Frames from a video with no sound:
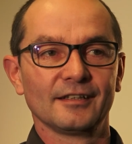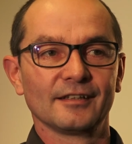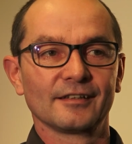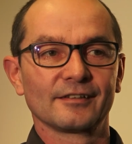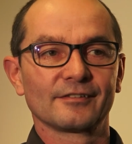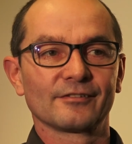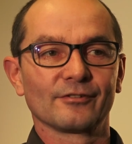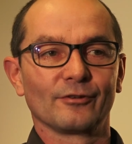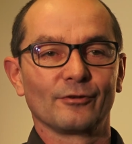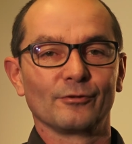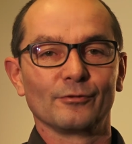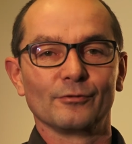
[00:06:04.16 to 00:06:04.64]

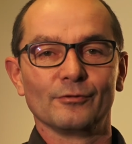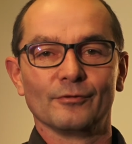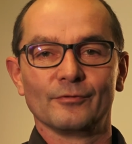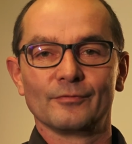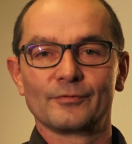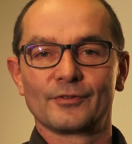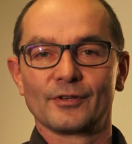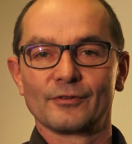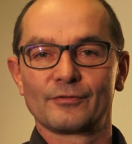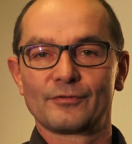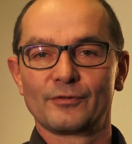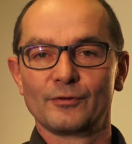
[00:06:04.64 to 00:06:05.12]
So
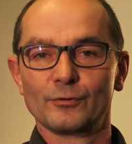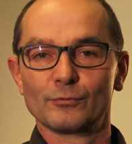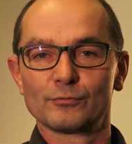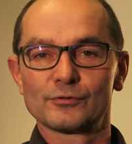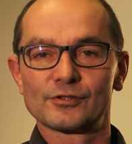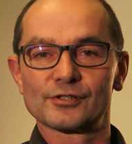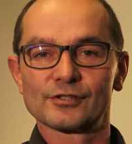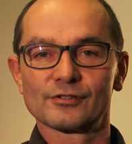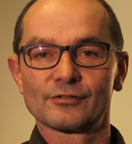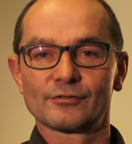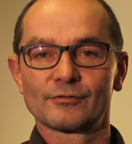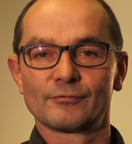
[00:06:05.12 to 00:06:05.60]
the
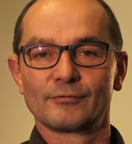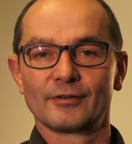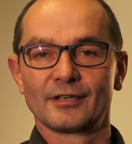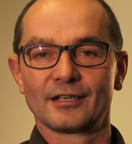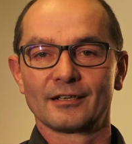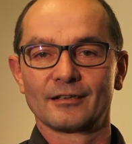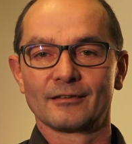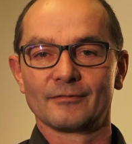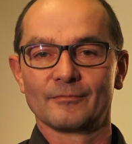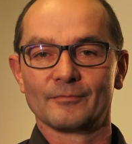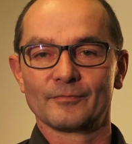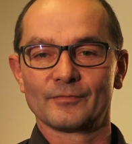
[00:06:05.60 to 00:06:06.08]
future
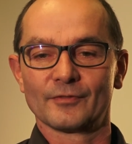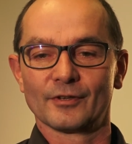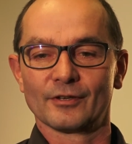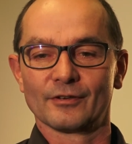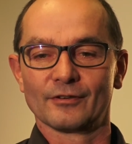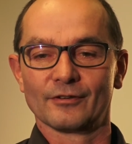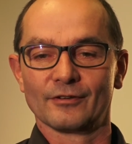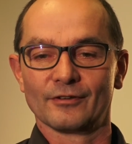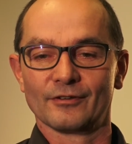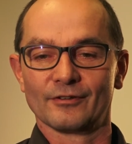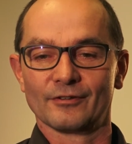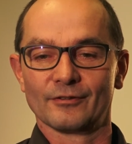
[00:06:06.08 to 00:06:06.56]
will
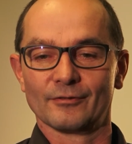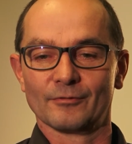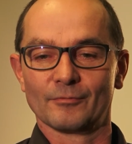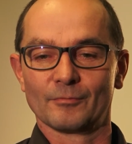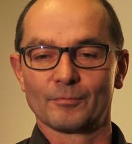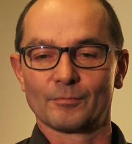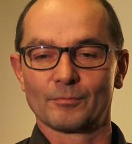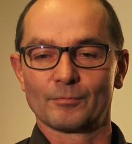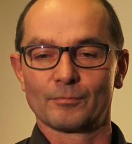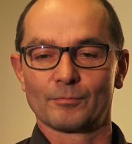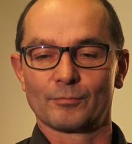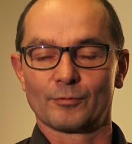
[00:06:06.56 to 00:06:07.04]

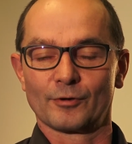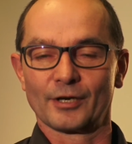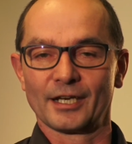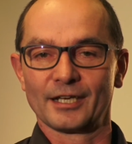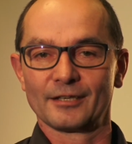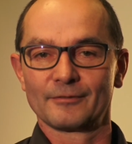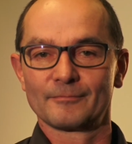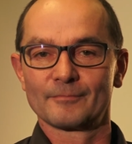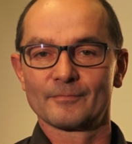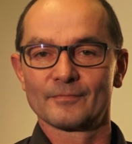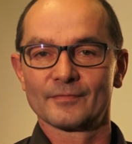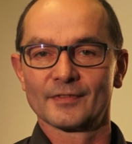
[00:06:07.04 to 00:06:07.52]

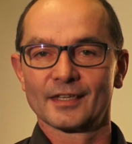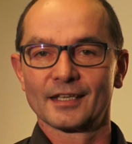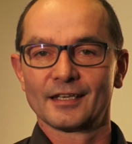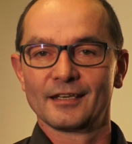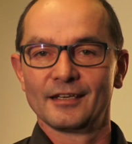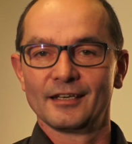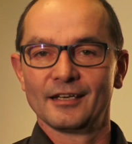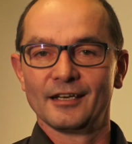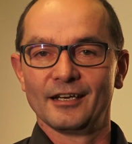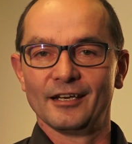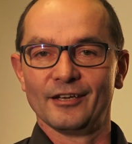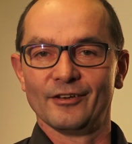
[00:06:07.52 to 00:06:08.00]
bring
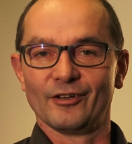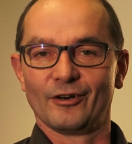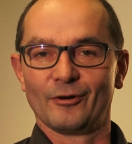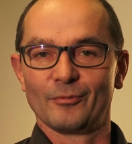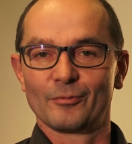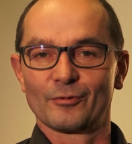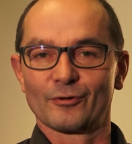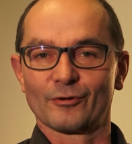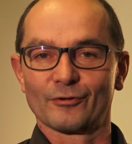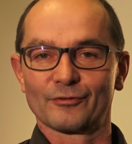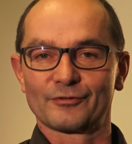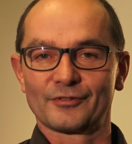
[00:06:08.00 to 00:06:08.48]
a
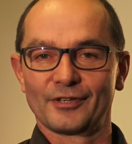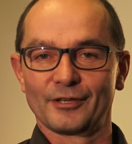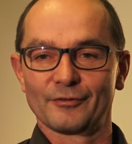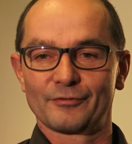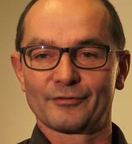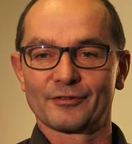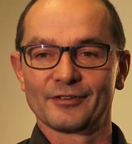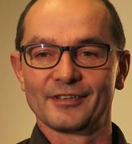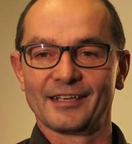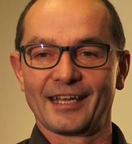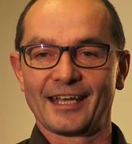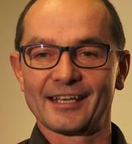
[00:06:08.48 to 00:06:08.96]
number of
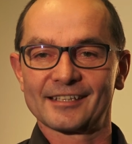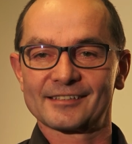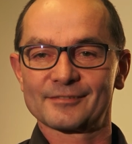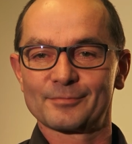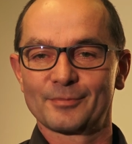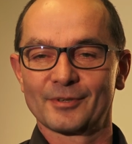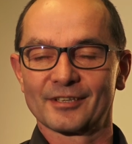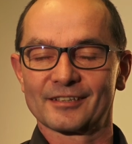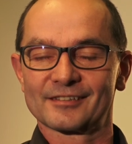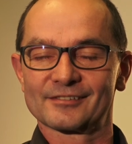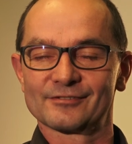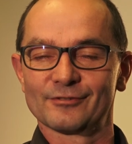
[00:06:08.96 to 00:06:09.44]
different
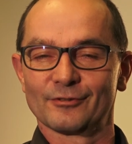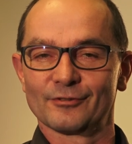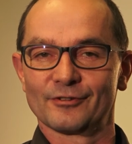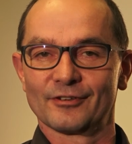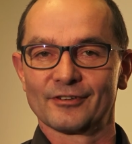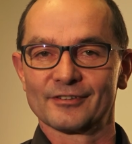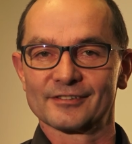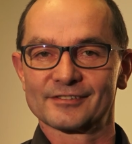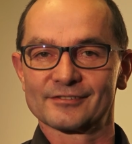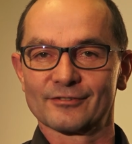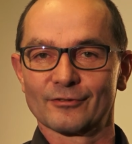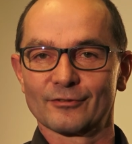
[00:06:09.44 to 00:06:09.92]
aspects, so
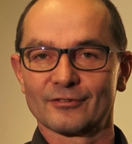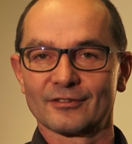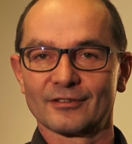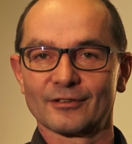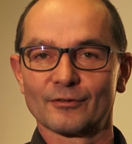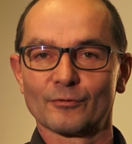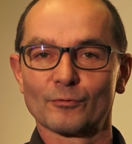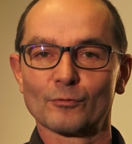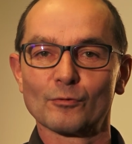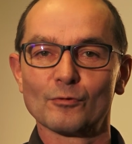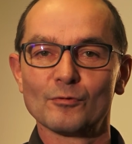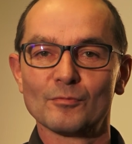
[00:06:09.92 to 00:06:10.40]
there is
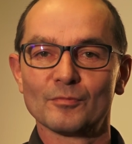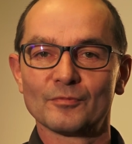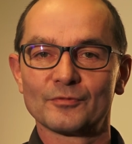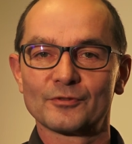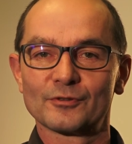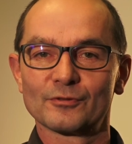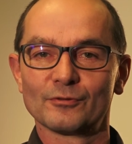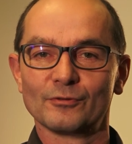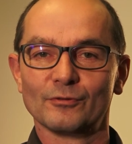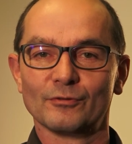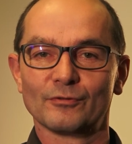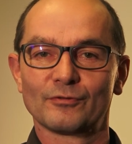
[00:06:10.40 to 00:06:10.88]
certainly room
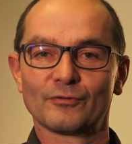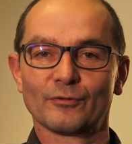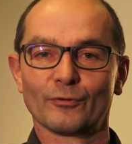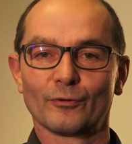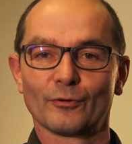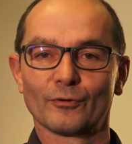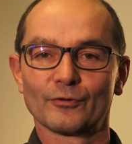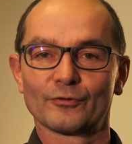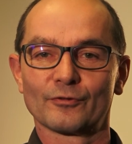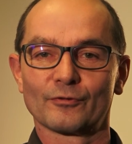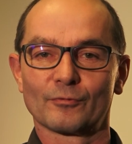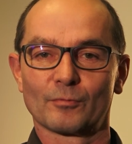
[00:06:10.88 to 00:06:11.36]
to
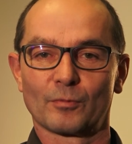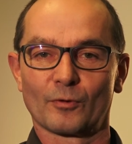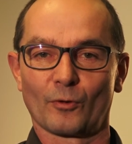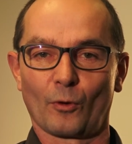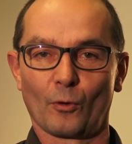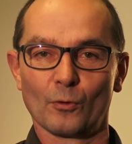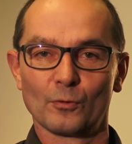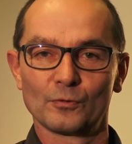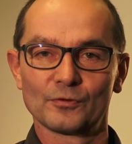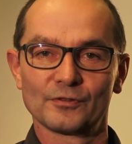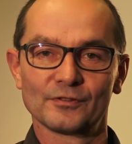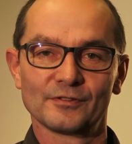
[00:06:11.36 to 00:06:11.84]
further
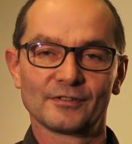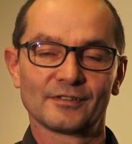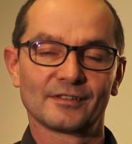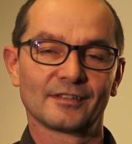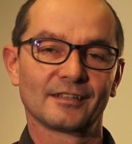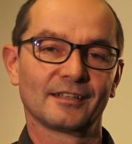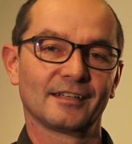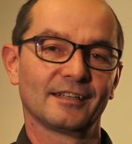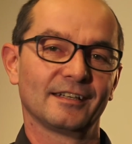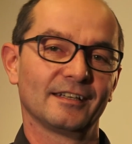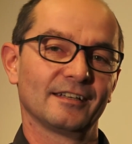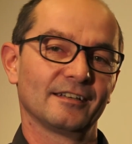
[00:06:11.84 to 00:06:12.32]

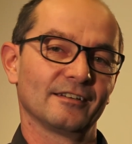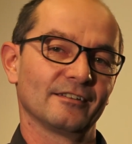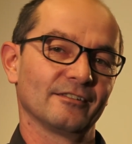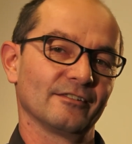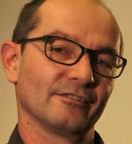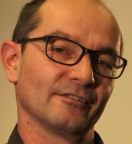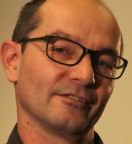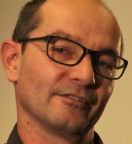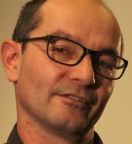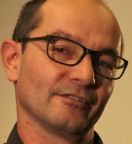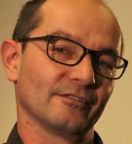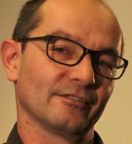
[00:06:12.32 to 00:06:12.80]
broaden
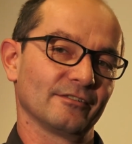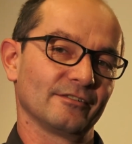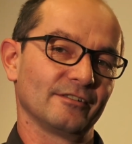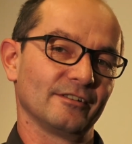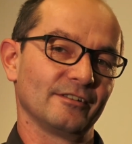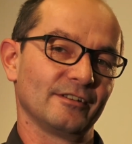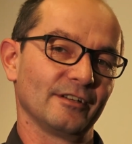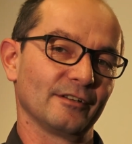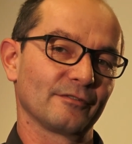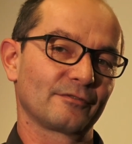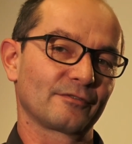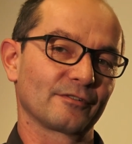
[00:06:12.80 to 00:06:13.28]

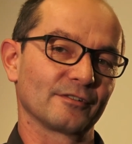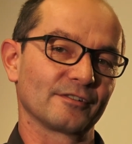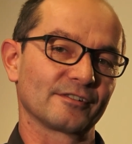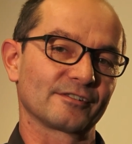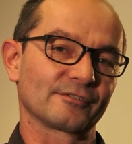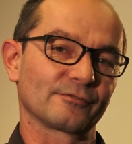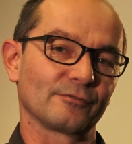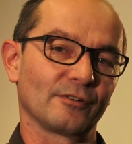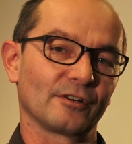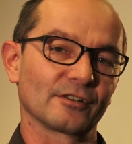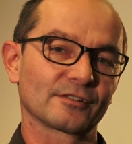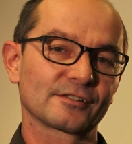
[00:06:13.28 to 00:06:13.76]
the different
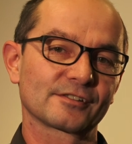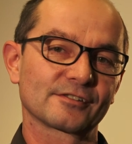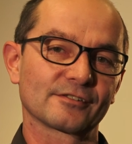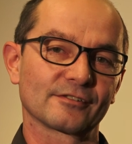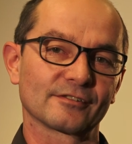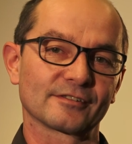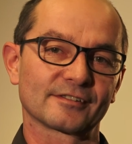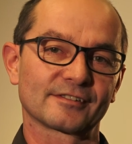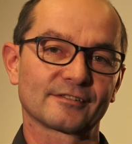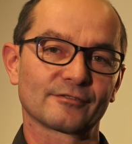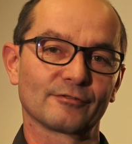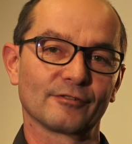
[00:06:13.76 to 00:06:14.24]

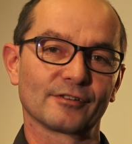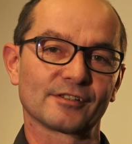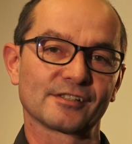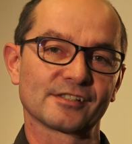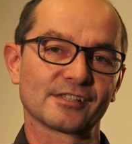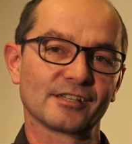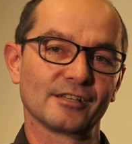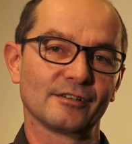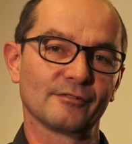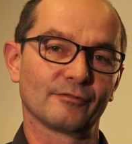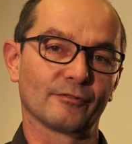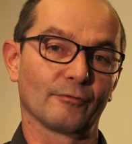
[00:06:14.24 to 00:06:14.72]
structures to
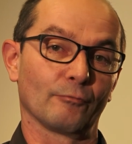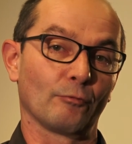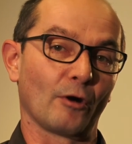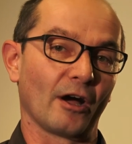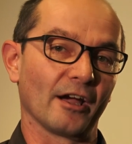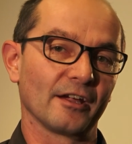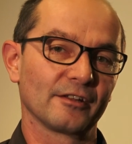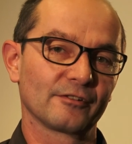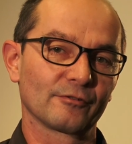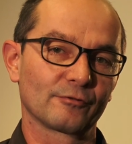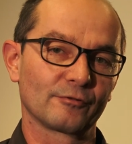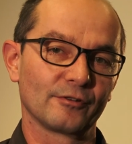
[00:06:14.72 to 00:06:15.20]
achieve a
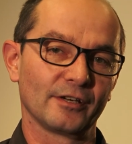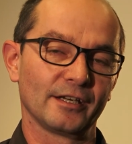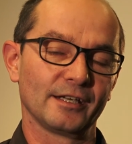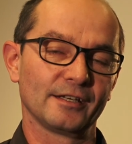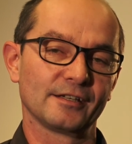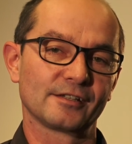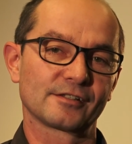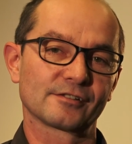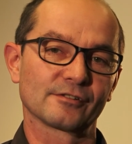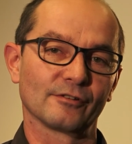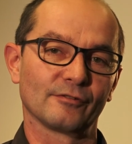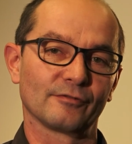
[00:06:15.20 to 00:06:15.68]
wider
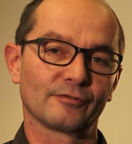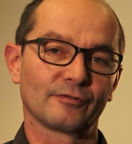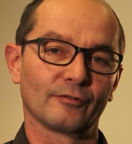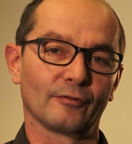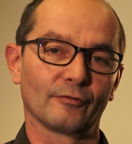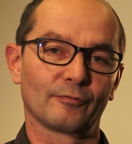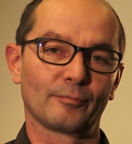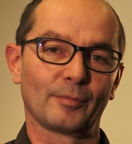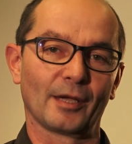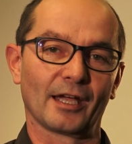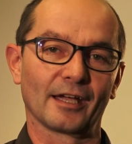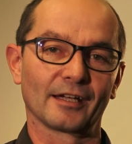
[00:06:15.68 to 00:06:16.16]
range
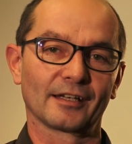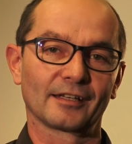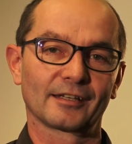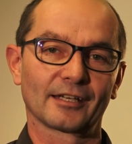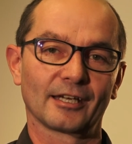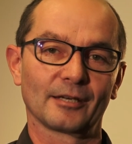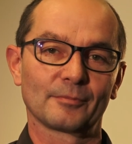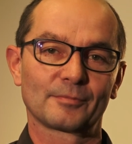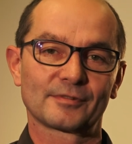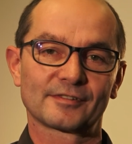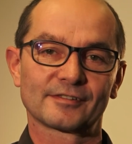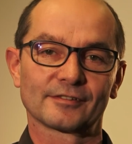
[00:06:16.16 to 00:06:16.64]
of band
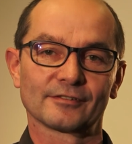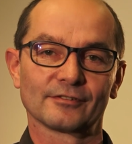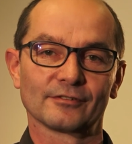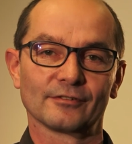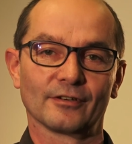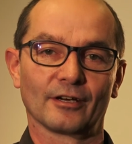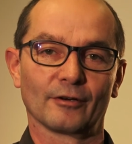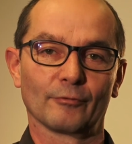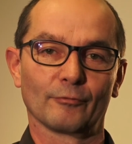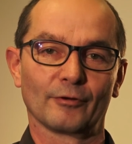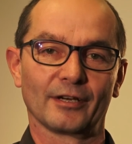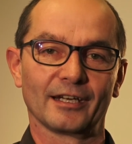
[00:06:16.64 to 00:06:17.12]
gaps
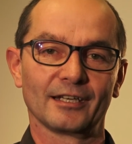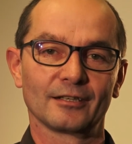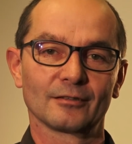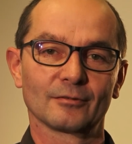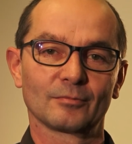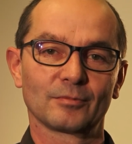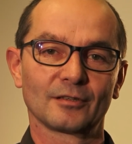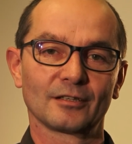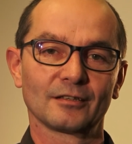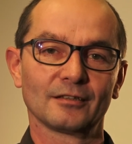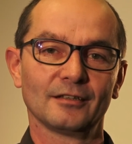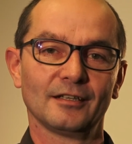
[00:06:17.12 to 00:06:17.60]

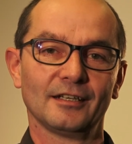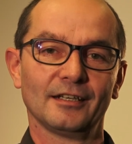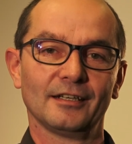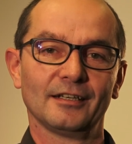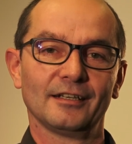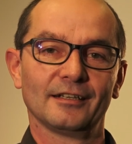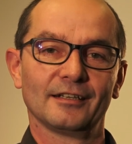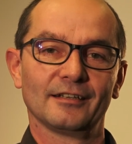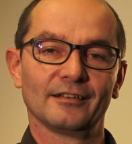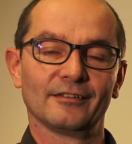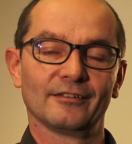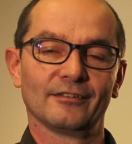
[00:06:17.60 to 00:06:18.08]
available
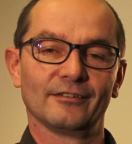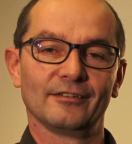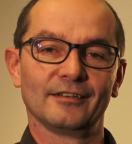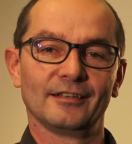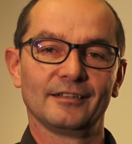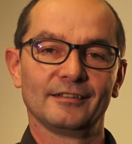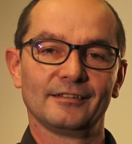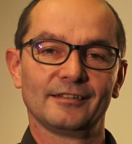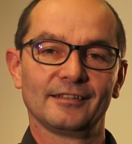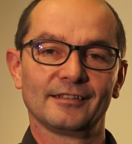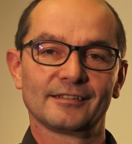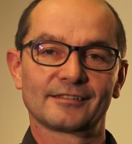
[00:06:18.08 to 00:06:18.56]

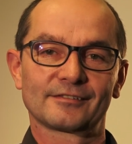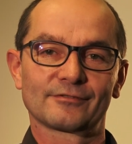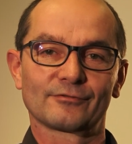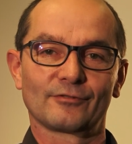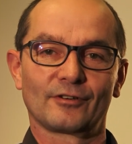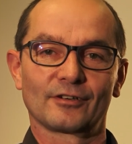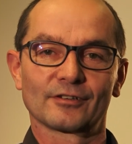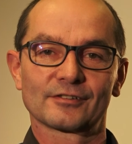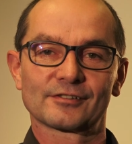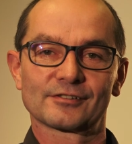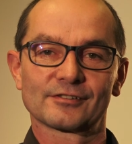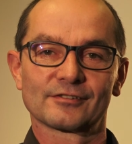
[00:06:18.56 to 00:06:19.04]
in these
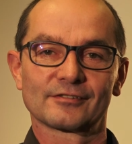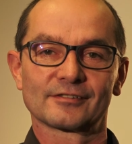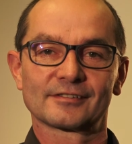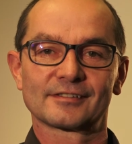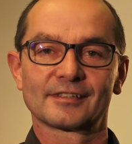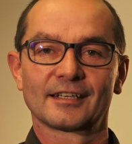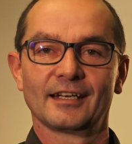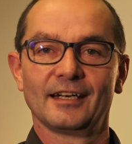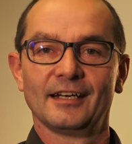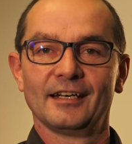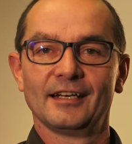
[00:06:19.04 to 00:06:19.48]
structures.